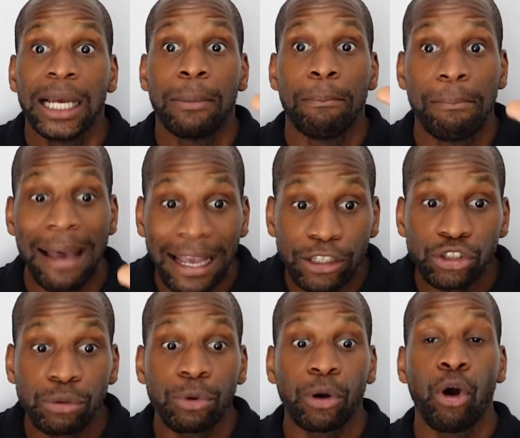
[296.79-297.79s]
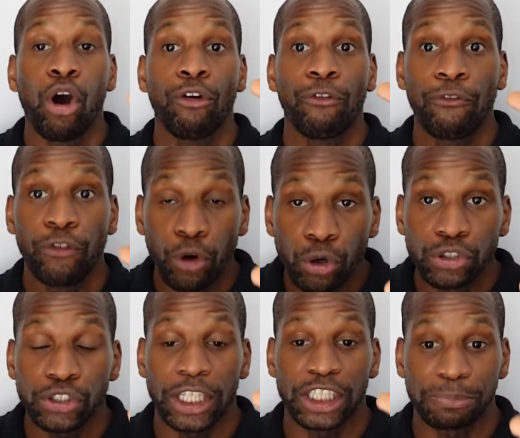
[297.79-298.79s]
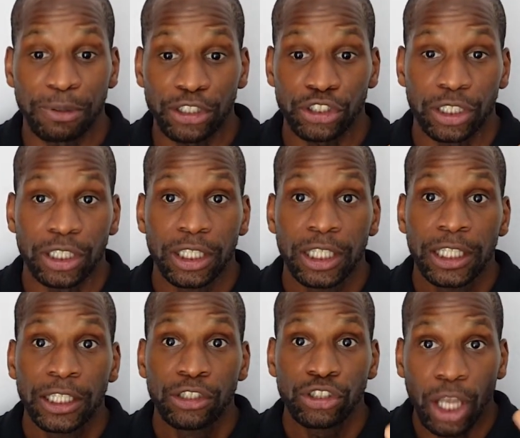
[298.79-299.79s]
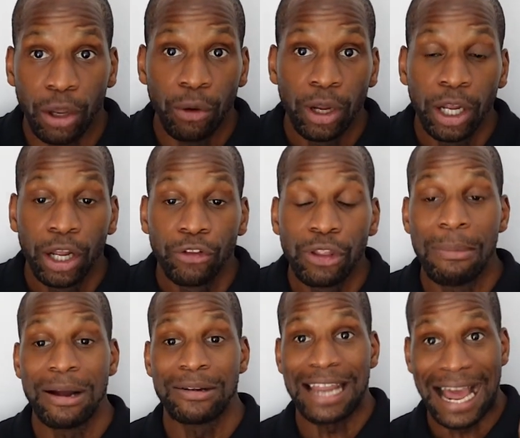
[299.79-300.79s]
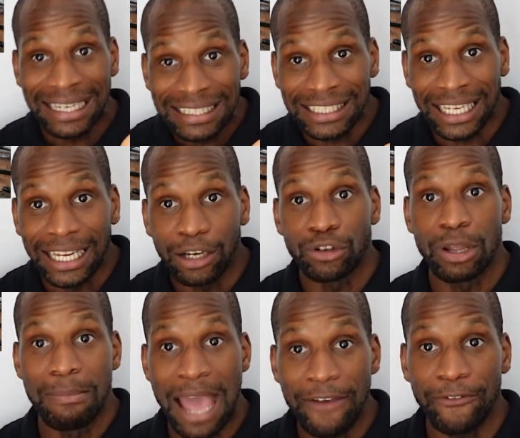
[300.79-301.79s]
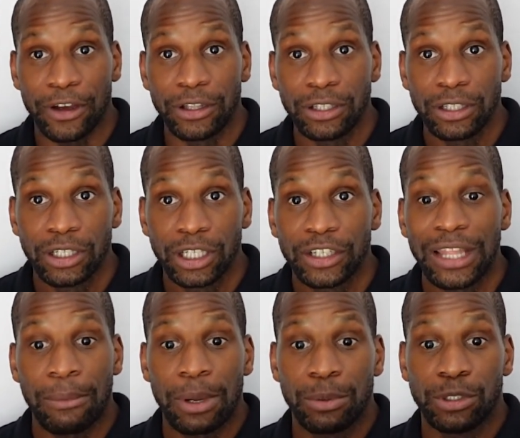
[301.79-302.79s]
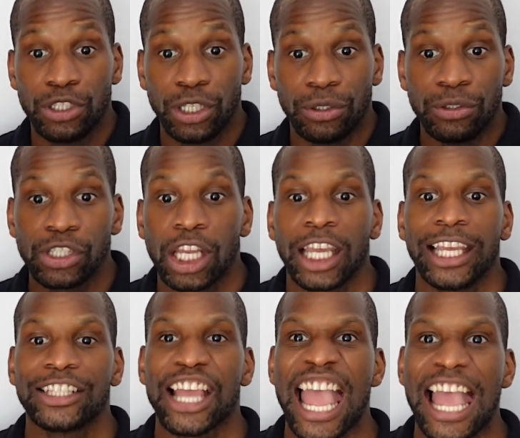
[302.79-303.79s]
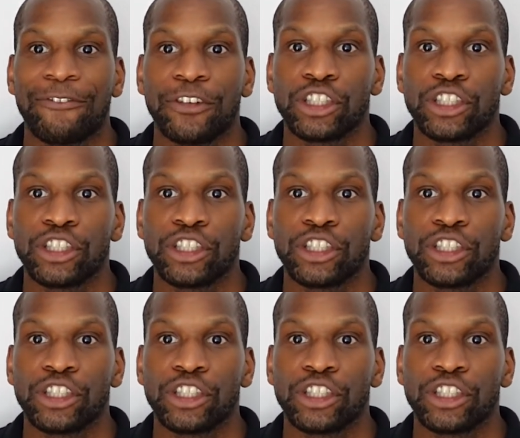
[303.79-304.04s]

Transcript: maximal force expression. So, the modality or the method that we would use is heavy